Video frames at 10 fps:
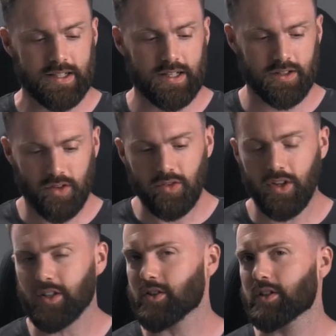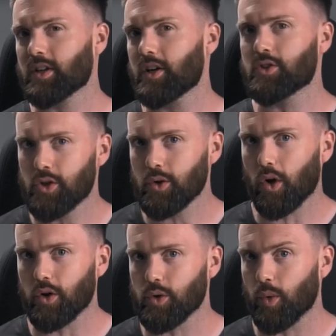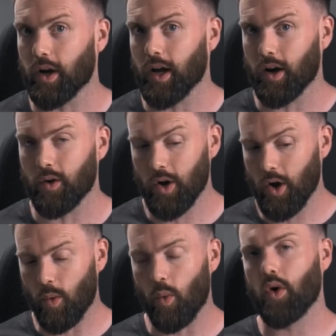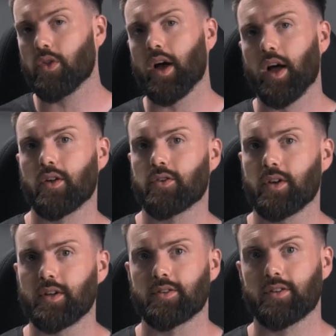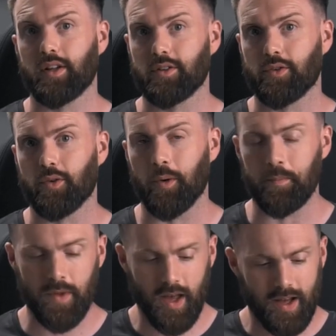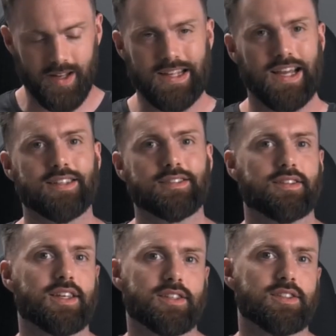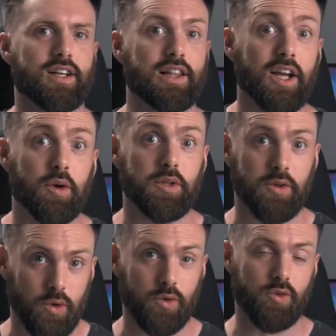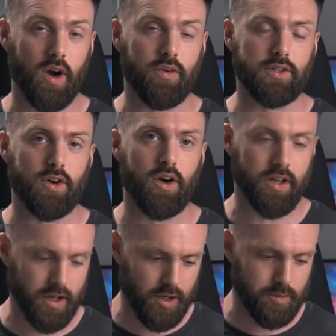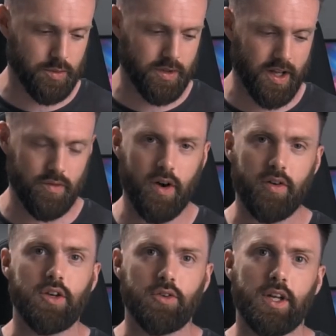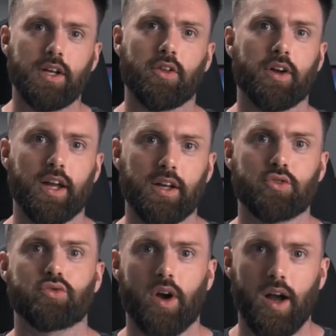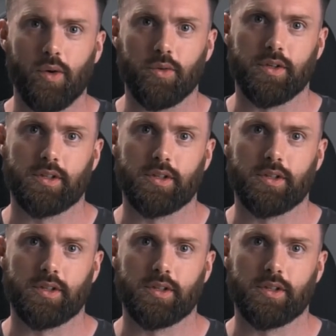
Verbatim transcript: And I don't think it's going to take you too long to work out what that LC stands for. Yes, this is a liquid cooled graphics card and it comes with a very unique looking shroud.